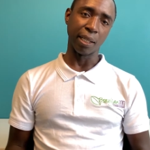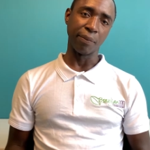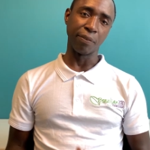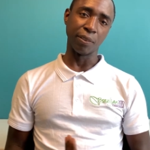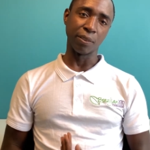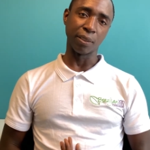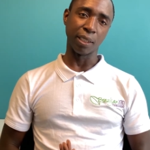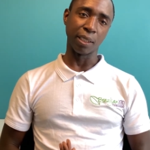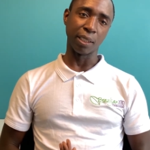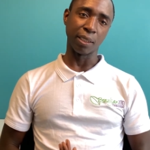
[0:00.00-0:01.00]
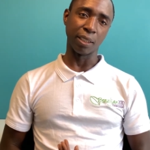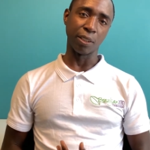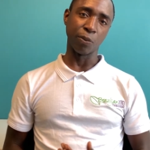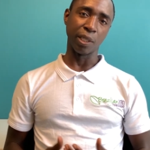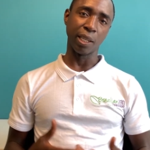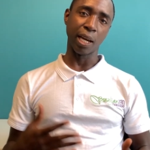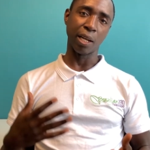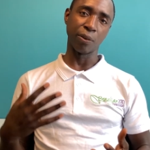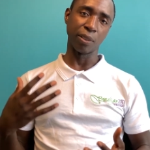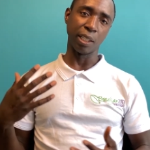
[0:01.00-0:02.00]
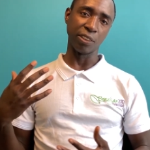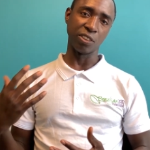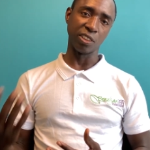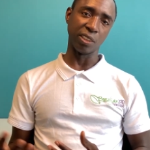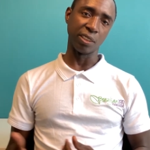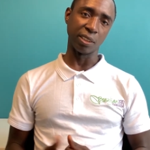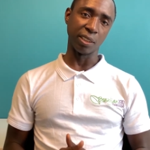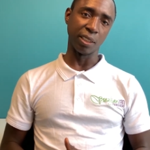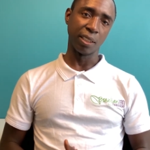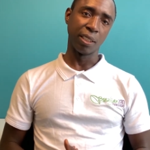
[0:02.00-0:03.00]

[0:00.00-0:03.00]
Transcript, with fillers: I feel like the way how they teach, you